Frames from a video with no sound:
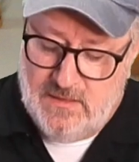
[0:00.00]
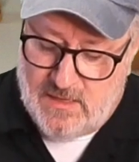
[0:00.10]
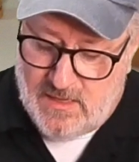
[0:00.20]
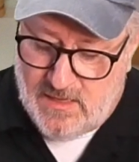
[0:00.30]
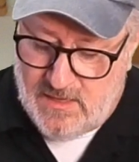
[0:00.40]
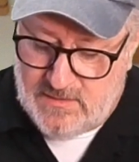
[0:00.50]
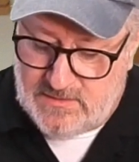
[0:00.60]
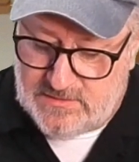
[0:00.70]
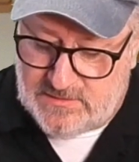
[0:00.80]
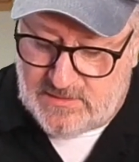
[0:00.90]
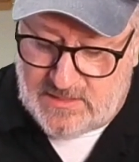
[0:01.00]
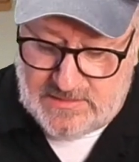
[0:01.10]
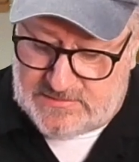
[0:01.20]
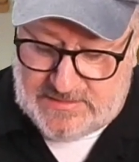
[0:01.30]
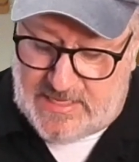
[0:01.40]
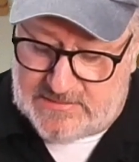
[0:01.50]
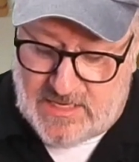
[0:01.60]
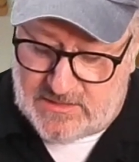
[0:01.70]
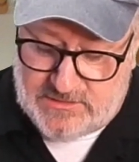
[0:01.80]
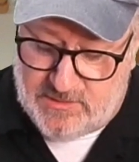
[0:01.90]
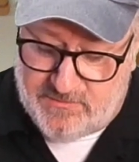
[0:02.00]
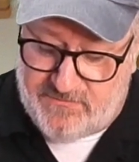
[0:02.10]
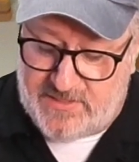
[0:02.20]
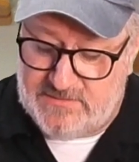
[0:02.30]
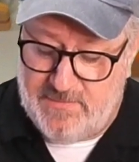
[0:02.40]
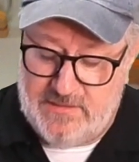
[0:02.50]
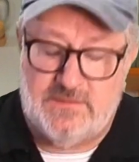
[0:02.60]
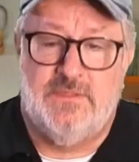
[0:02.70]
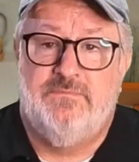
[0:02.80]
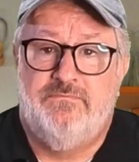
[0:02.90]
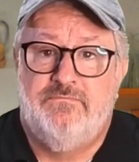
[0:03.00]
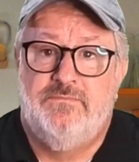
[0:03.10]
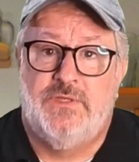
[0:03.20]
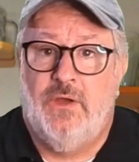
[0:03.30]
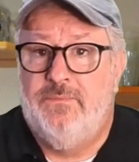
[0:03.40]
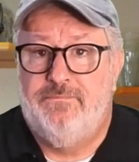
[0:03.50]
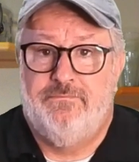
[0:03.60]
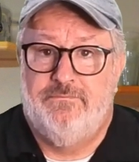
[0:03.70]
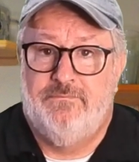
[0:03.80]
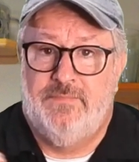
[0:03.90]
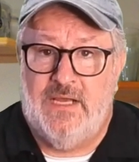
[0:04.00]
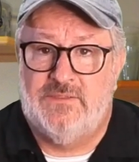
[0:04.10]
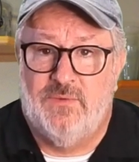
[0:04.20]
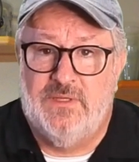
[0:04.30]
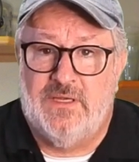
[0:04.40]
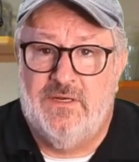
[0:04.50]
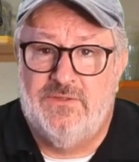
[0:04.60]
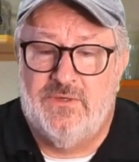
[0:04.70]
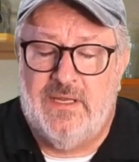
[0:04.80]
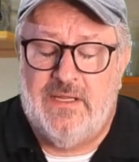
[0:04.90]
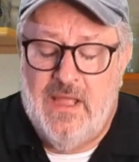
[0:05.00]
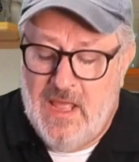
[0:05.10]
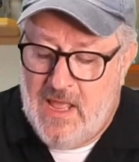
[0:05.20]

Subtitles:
it says Oktoberfest Marzen. So that's what they're going to drink.